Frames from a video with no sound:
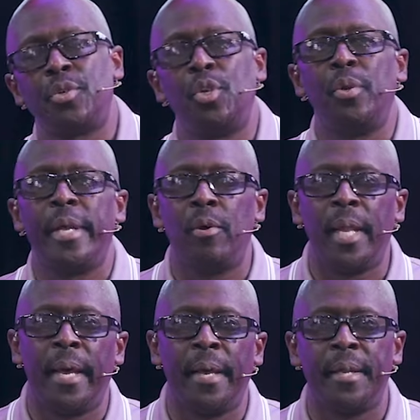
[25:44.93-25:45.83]
So New Day
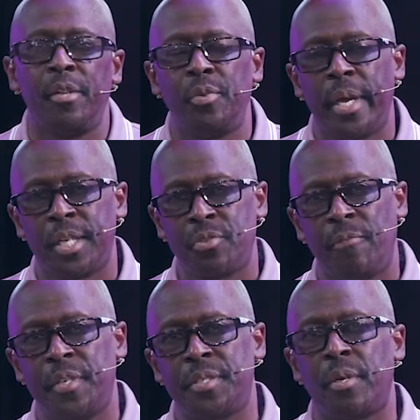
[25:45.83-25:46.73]
Online and you guys
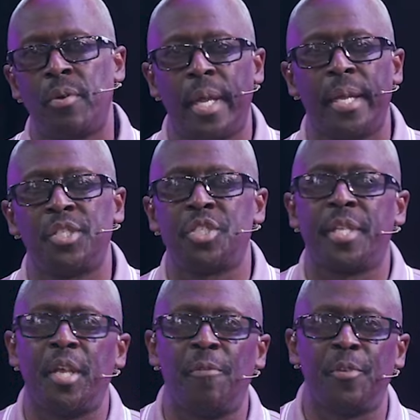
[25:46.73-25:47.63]
that are visiting online,
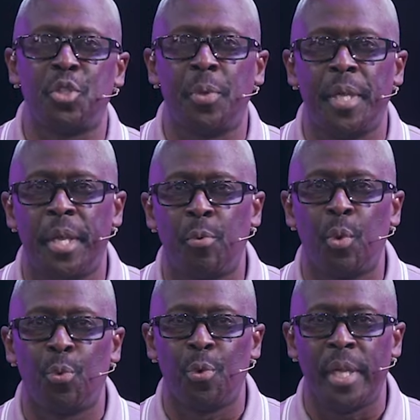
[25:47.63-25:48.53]
just thank you for tuning in.
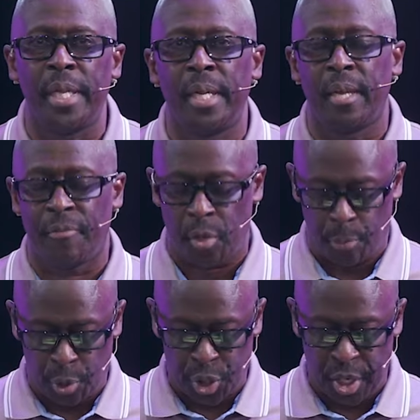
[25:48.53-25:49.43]
We really love and
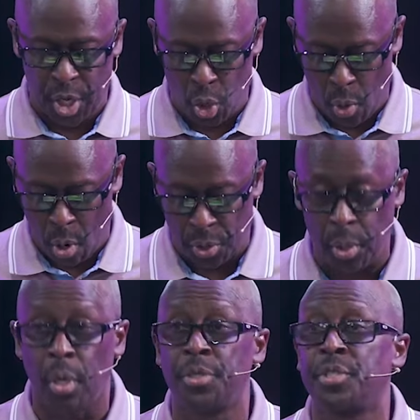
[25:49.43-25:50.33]
appreciate you
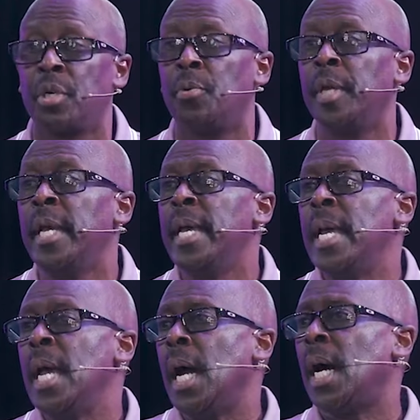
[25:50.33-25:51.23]
all also.
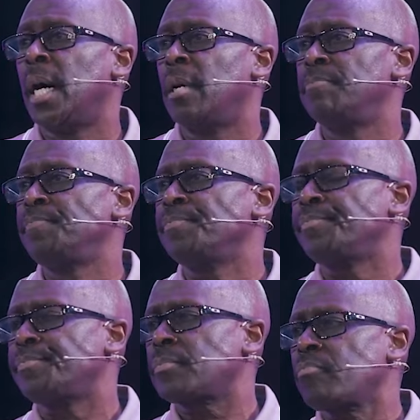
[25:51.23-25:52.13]

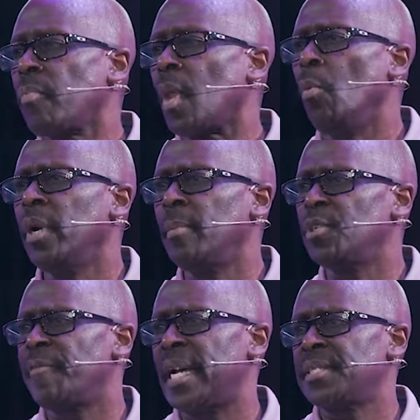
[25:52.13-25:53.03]
One of the
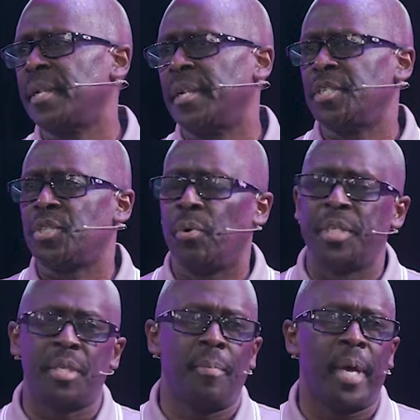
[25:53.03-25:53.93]
most fascinating
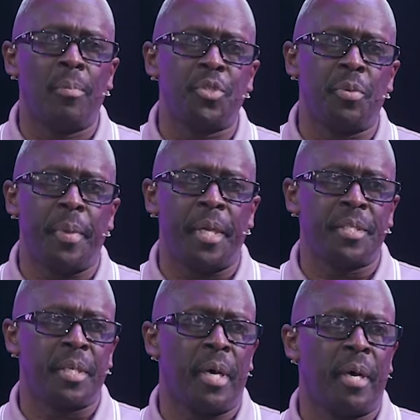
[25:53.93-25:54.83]
stories in the Bible to me
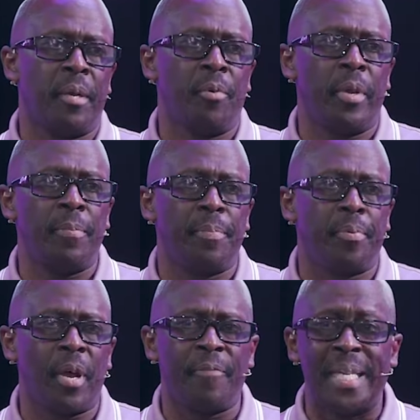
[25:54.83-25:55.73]
is the
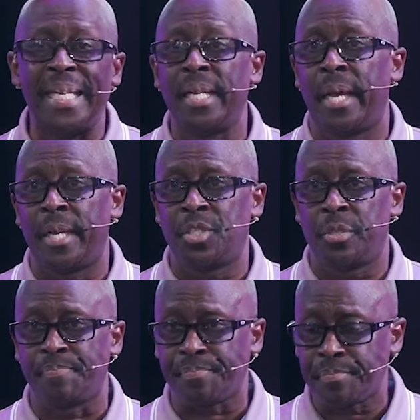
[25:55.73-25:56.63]
great prophet
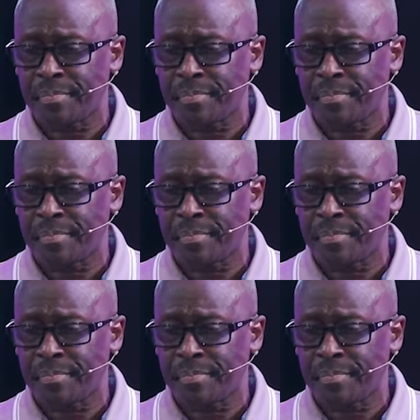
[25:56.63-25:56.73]
Elijah.